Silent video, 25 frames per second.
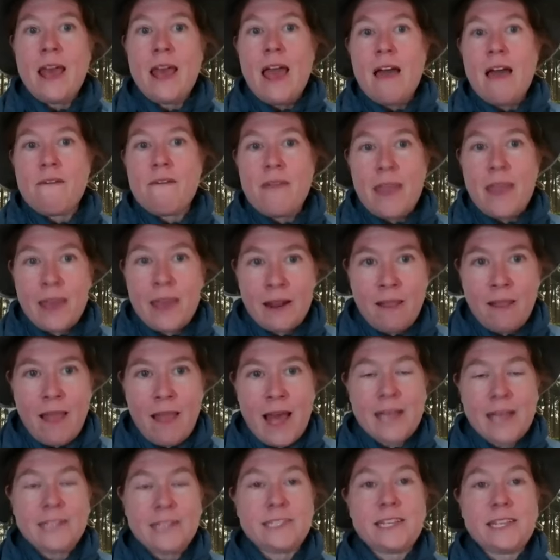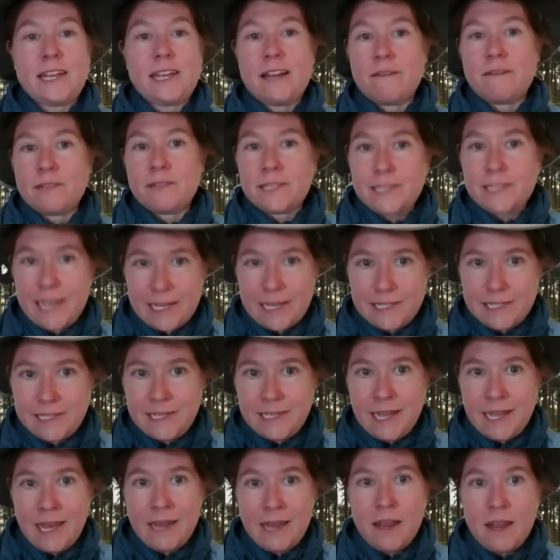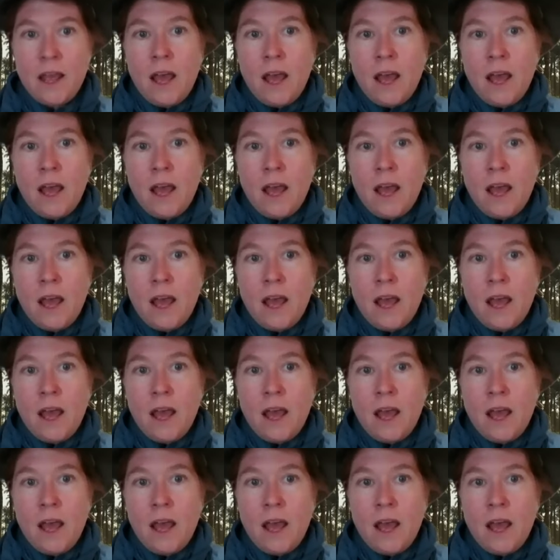have analyzed it, have assessed it.